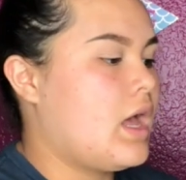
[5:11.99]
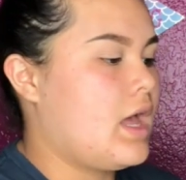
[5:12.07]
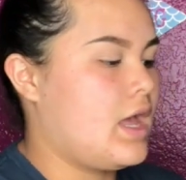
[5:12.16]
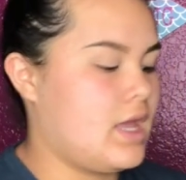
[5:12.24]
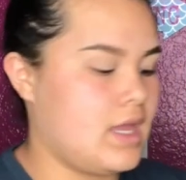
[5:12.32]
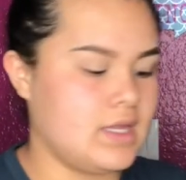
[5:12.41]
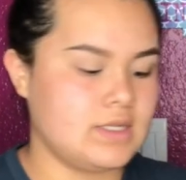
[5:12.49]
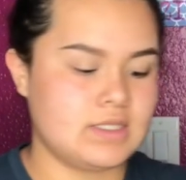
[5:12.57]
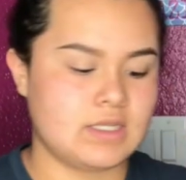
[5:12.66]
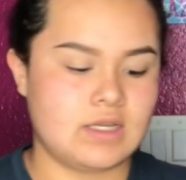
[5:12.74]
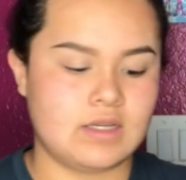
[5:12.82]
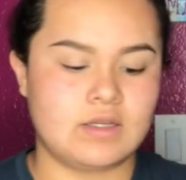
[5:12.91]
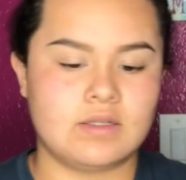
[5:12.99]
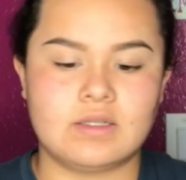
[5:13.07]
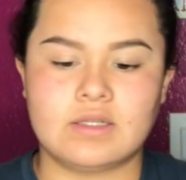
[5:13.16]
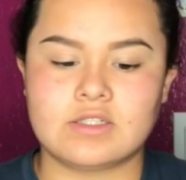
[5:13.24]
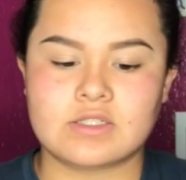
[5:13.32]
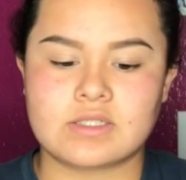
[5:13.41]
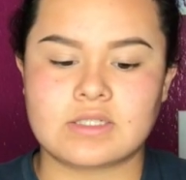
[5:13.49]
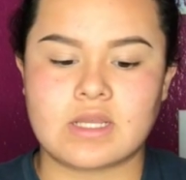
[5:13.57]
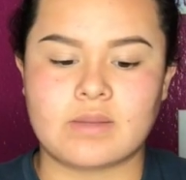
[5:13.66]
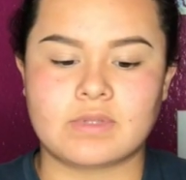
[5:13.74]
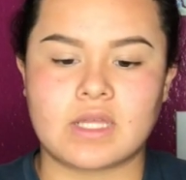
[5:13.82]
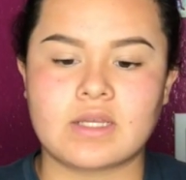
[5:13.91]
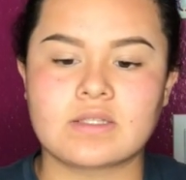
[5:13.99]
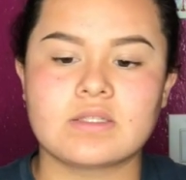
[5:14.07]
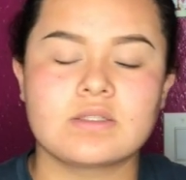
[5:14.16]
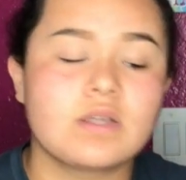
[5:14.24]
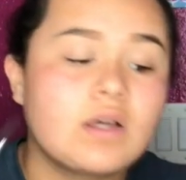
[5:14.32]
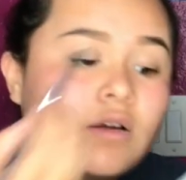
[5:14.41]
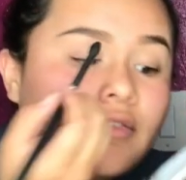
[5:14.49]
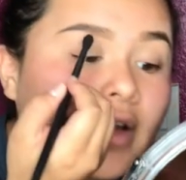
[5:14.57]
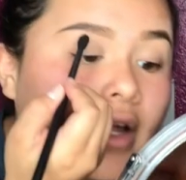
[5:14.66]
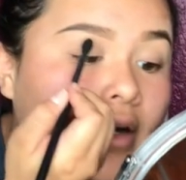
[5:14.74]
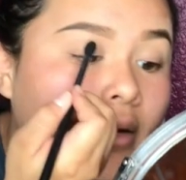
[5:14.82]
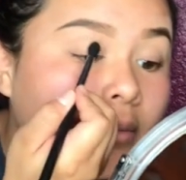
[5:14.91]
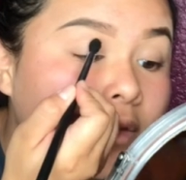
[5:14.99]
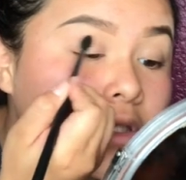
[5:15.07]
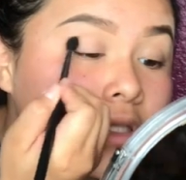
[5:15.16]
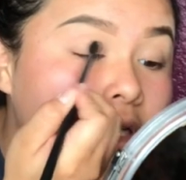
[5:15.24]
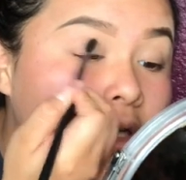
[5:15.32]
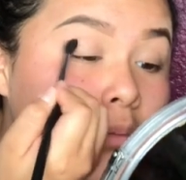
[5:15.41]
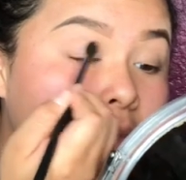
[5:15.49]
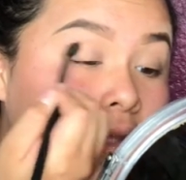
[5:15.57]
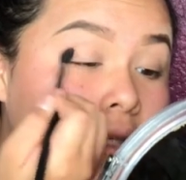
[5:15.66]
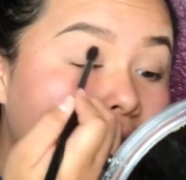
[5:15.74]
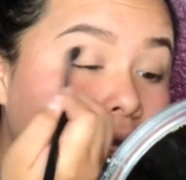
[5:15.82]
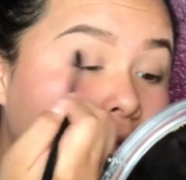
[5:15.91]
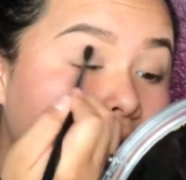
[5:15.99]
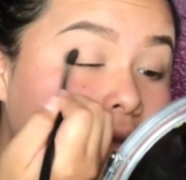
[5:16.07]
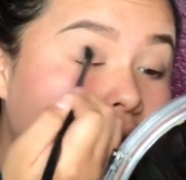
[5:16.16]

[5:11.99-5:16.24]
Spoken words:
and just tap the excess off. And I'm just going to blend